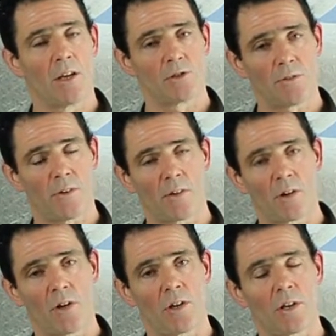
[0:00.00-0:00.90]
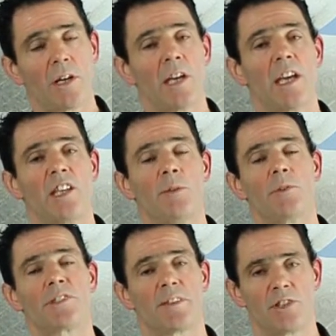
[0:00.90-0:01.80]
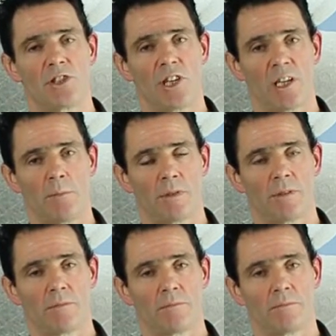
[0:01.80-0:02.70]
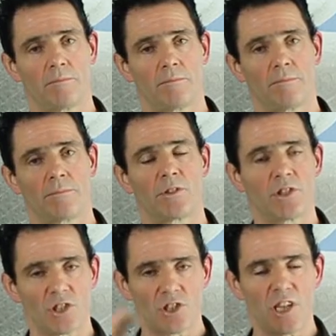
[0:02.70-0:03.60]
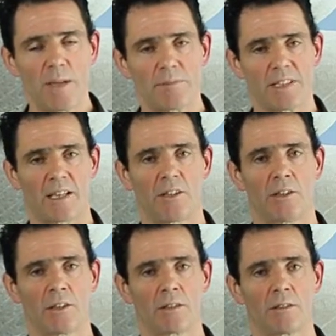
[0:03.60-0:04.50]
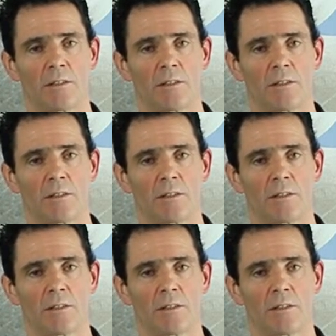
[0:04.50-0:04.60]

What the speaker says: So if you have a colour, you must have a shape. There's a shape to that colour.